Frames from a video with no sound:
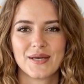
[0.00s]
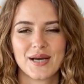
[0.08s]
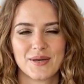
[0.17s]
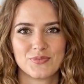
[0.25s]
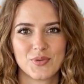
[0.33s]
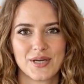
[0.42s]

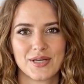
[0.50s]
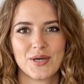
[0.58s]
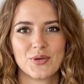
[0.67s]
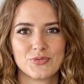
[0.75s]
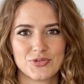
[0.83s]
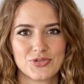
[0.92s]
Avoid
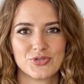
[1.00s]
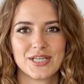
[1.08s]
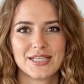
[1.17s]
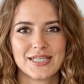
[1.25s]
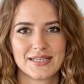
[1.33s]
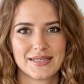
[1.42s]

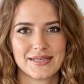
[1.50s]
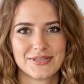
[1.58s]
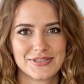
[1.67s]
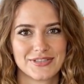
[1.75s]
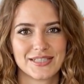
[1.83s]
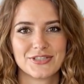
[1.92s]
overtrading.
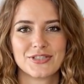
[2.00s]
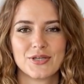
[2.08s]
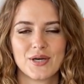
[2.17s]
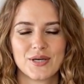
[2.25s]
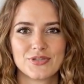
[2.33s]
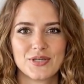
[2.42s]
Stick to
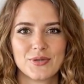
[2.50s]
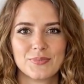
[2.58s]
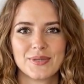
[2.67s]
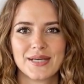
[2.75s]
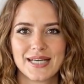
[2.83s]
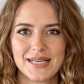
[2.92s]
long-term
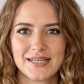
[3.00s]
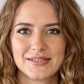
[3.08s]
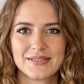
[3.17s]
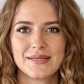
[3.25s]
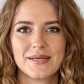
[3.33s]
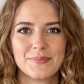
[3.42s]
plans.